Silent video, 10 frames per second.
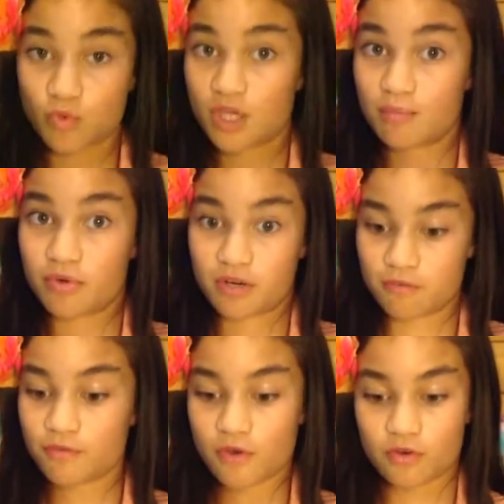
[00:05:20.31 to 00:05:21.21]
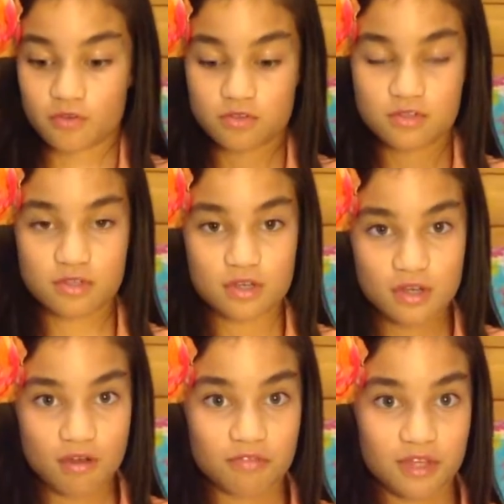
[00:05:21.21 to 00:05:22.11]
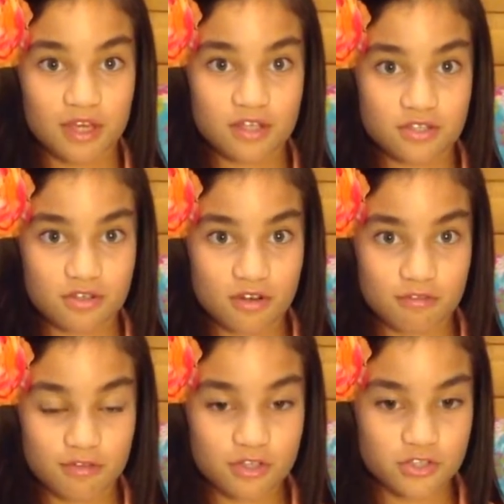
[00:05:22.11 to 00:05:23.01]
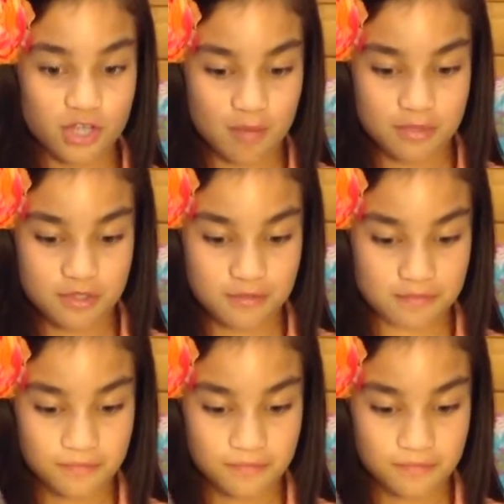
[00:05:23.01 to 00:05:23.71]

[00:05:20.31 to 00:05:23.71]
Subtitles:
we can put in photos of the kids on field trips.